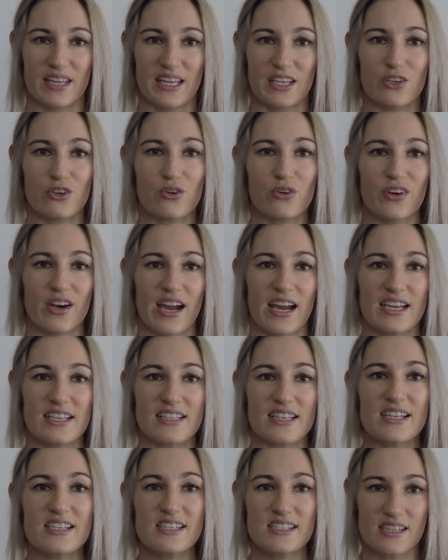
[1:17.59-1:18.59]
you
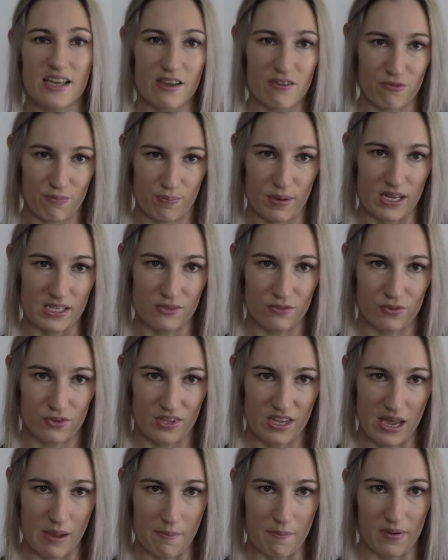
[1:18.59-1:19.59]
create a safe place for
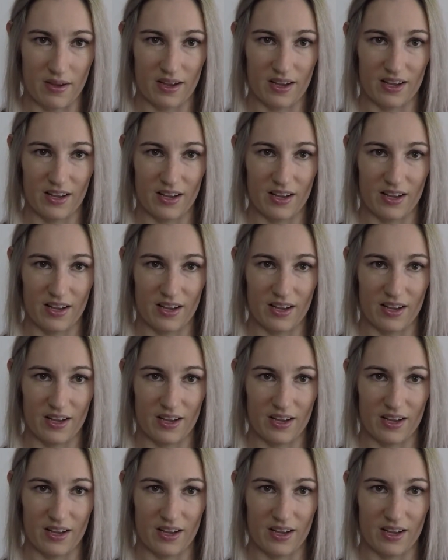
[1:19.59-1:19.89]
them.